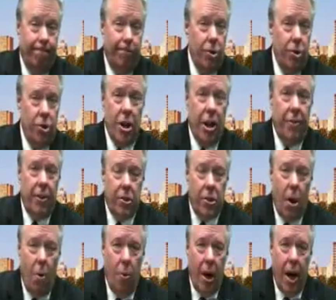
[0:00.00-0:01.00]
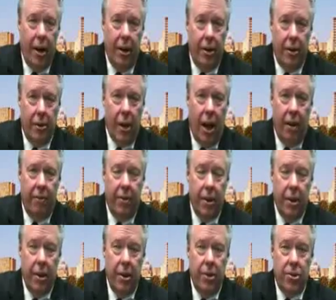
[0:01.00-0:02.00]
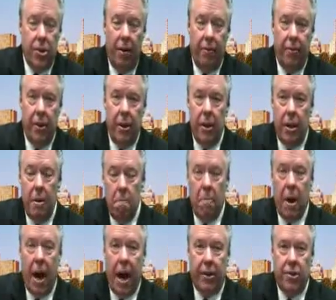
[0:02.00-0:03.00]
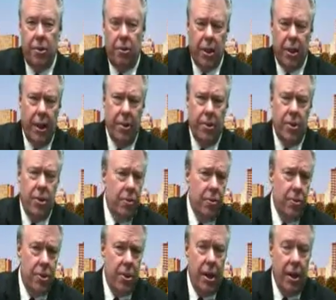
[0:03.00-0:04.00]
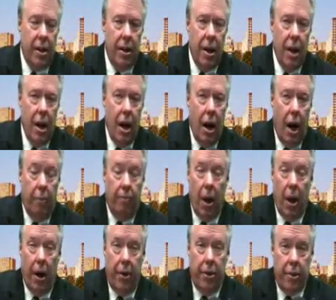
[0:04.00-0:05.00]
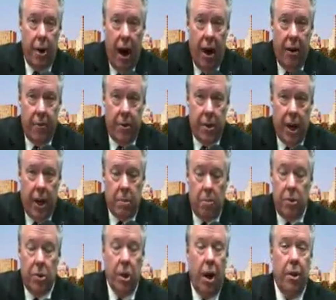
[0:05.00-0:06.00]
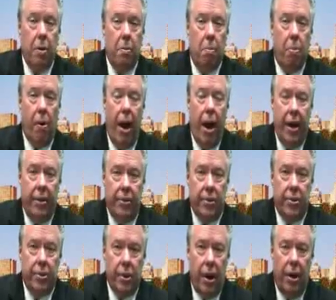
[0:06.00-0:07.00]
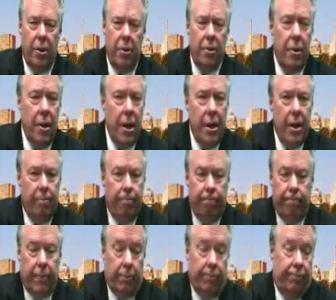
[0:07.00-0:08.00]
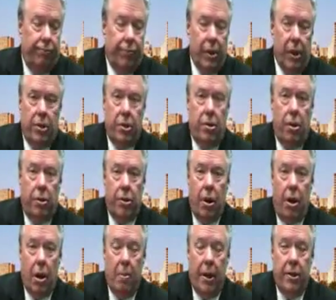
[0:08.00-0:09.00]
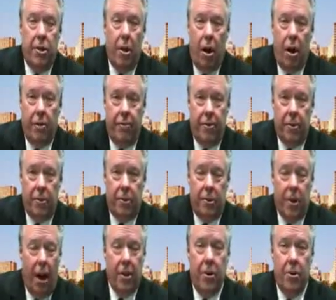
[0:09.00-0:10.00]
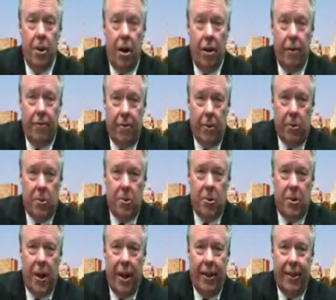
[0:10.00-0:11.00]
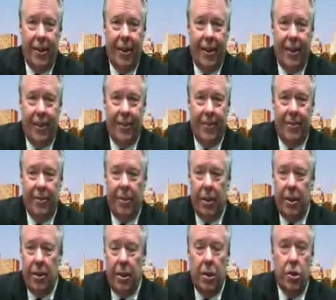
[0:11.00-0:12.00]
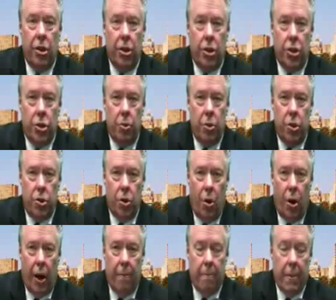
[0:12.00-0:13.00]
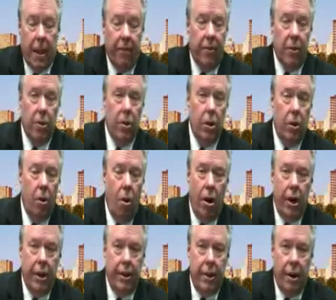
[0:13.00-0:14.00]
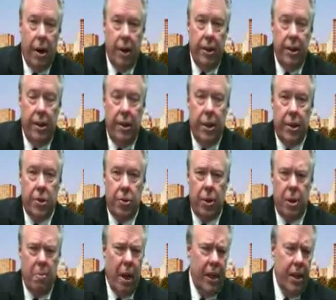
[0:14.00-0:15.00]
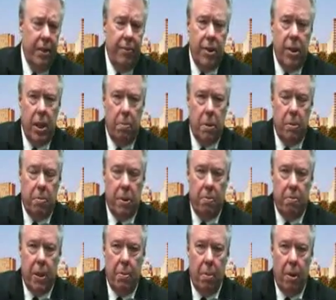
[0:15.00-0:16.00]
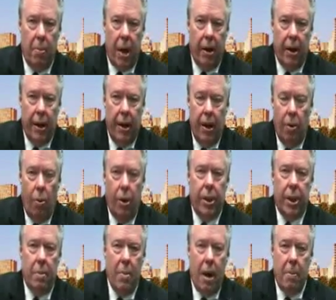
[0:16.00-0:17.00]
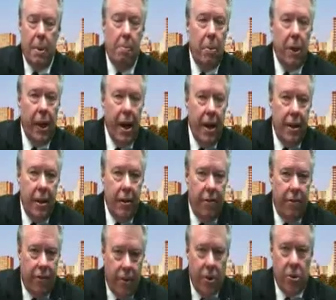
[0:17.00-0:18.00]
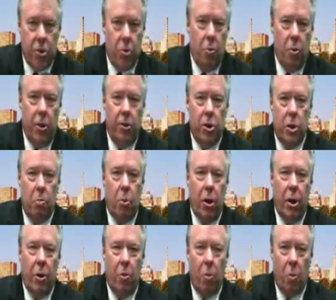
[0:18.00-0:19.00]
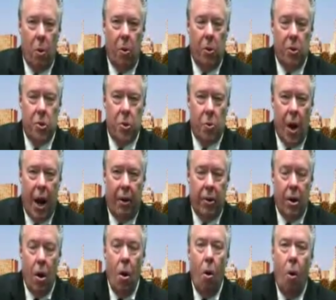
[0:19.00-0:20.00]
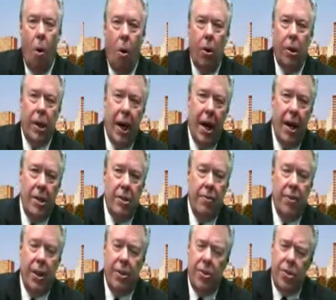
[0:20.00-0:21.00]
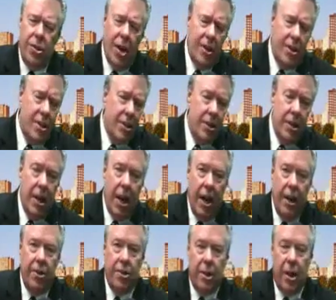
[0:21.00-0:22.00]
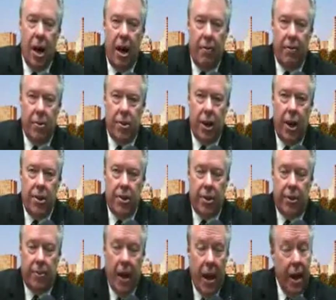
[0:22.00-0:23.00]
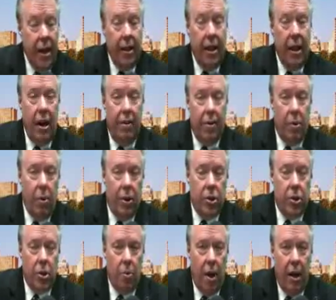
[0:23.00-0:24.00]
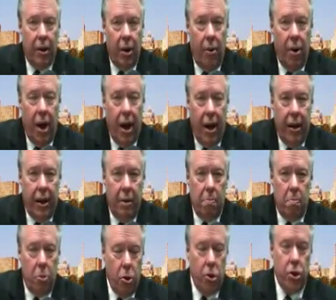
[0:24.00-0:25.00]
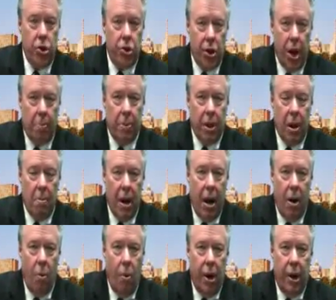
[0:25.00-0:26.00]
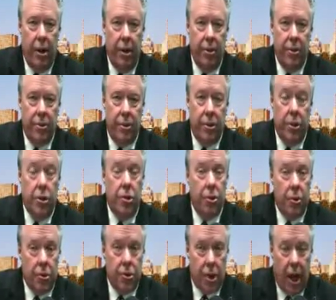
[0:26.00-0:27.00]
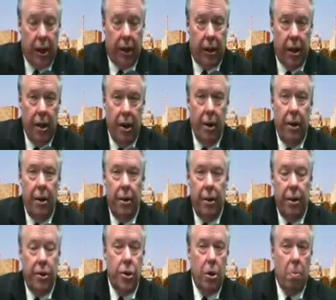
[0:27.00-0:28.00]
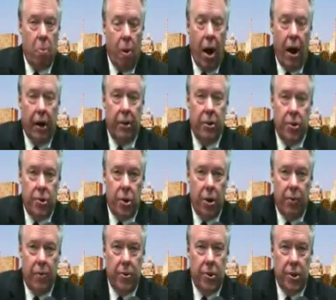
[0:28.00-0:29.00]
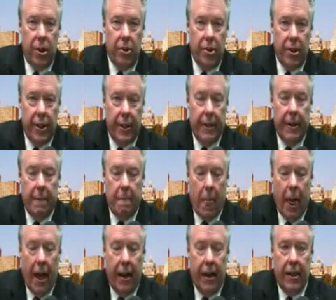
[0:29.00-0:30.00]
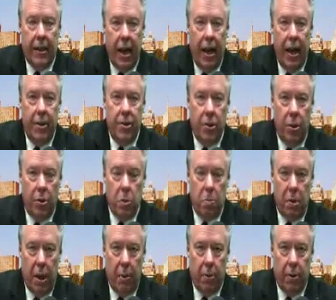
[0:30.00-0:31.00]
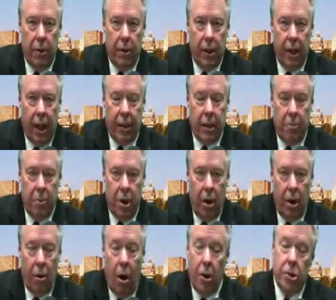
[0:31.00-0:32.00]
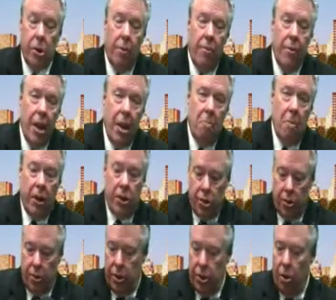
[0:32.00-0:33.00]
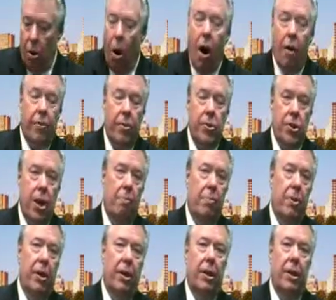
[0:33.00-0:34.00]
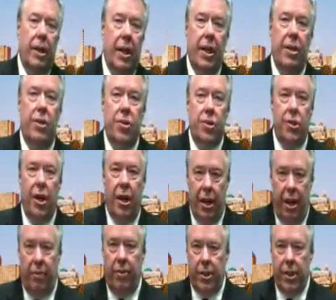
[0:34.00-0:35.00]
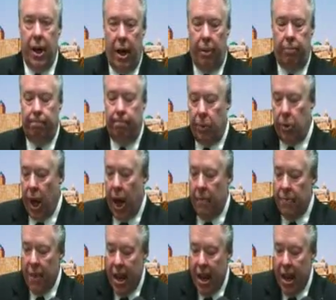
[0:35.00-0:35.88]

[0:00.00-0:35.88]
stuff that's going on in your life, stuff that impacts you, things that you've seen, other advertisements, other brands, let's talk about dog food, other dog foods that you enjoy. If you're in the lawn and garden industry, you might give tips to people about what they might be planting first when spring rolls around. All kinds of things just to engage the conversation. And then every once in a while, go ahead and push something about what it is that you're selling, that your product or service is, and engage those people and let them know. Also, make sure that you offer something each and every time, okay?